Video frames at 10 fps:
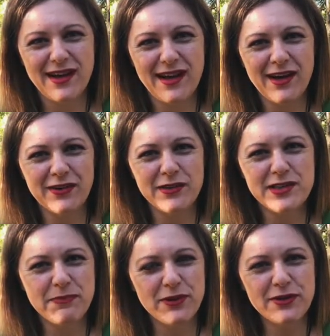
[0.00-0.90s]
And on the
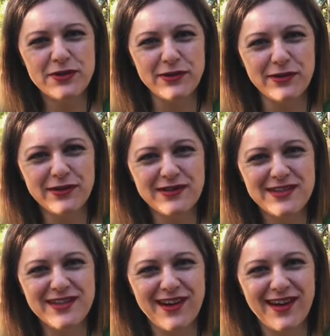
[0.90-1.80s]
spiritual
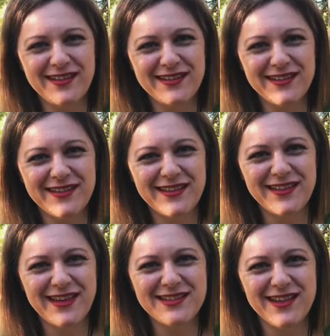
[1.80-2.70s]
side,
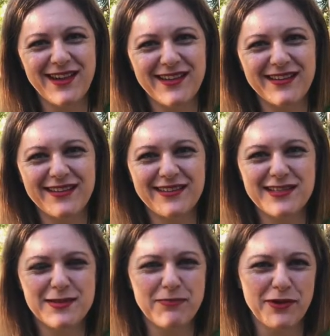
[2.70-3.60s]
things like
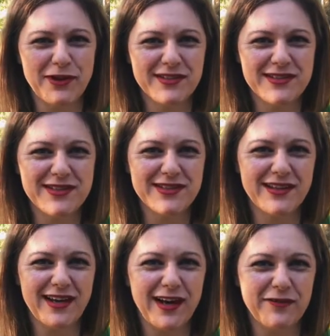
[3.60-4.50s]
spirits,
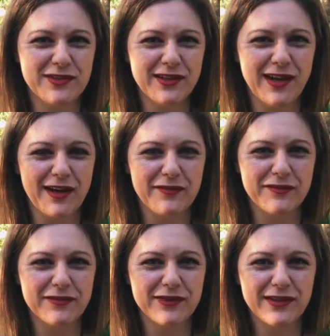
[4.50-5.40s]

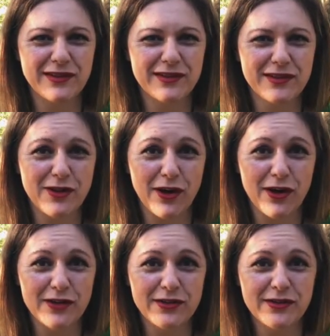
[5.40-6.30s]
afterlife,
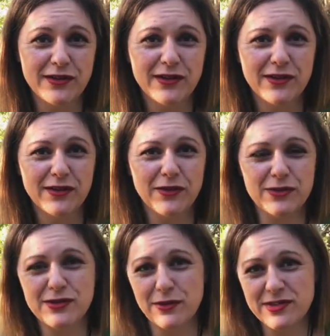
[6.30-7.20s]
God, or
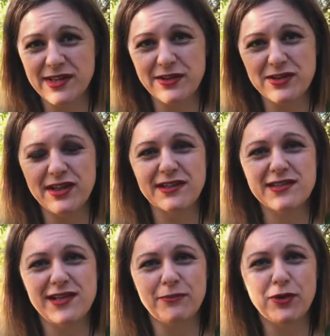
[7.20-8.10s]
source energy as
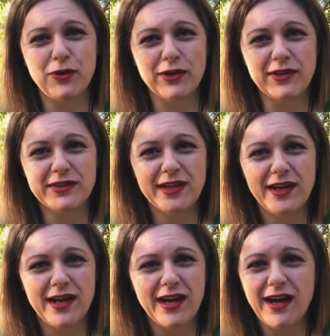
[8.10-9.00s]
some call it,
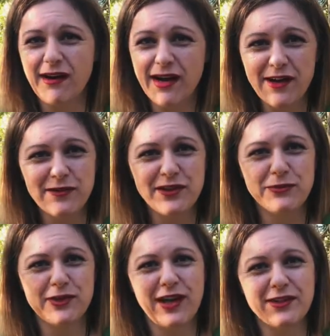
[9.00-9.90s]
however you
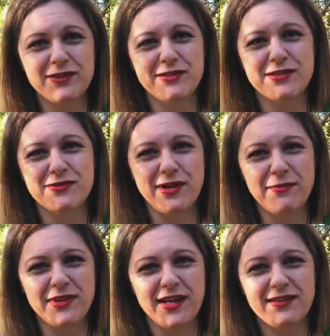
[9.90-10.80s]
would like to describe
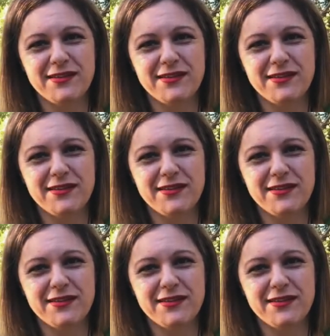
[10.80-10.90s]
that.